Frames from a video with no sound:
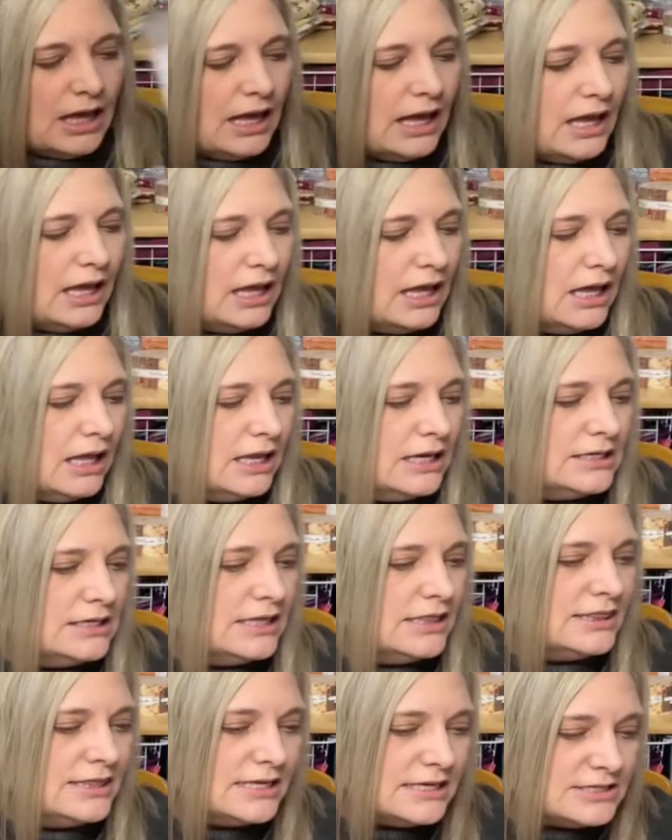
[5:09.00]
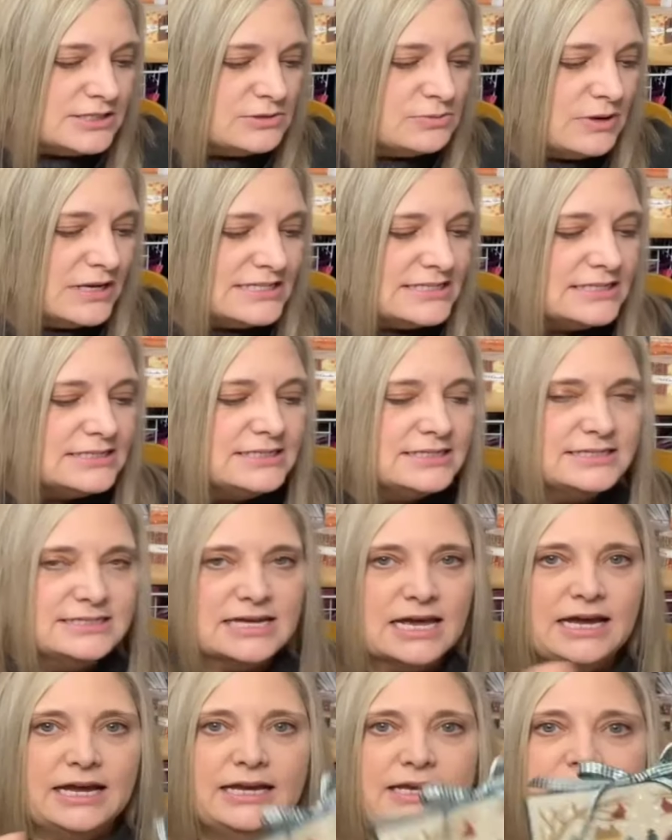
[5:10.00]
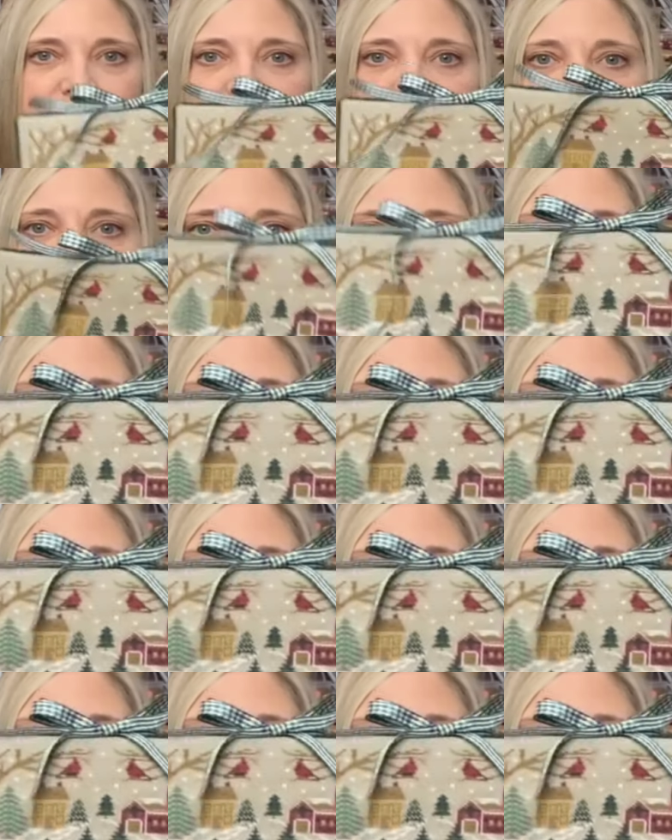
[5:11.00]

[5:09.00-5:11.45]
And this was a design I